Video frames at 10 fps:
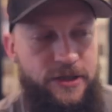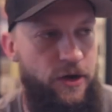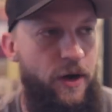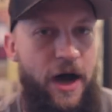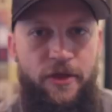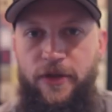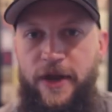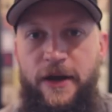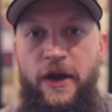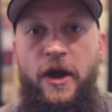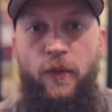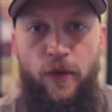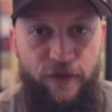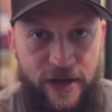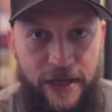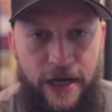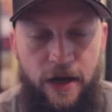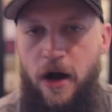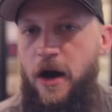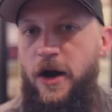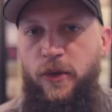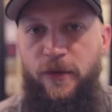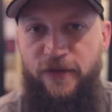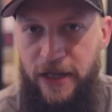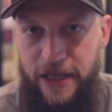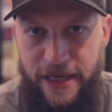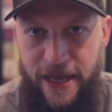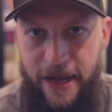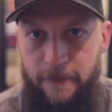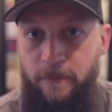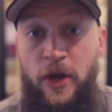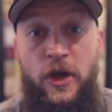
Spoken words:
So other than revealing a card or revealing a name,